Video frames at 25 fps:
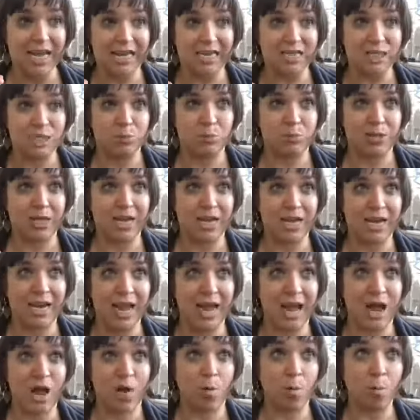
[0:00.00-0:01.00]
and
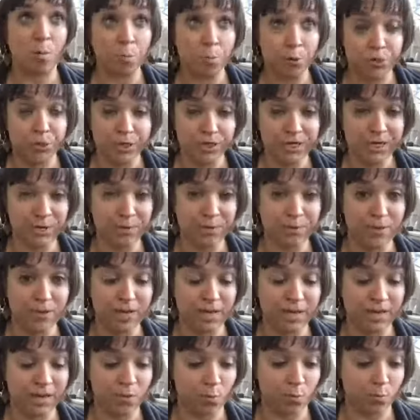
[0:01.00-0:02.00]
explain how
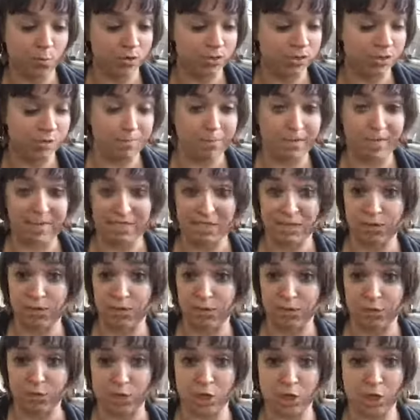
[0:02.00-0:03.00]
bookkeeping was
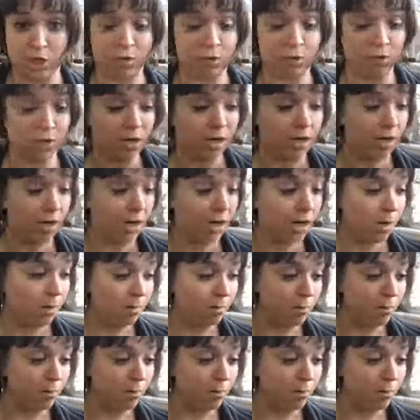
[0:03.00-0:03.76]
amazing for Joe.